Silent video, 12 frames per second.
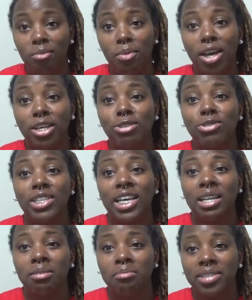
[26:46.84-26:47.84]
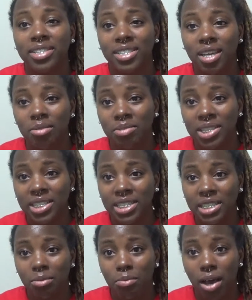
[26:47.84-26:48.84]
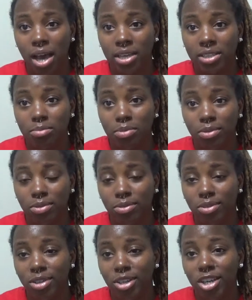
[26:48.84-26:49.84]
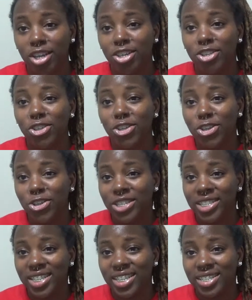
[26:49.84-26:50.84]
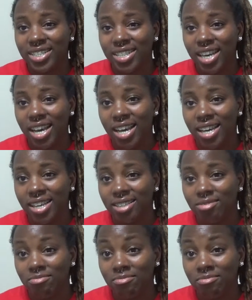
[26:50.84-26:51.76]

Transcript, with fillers: by you telling me something is impossible, you're going against God.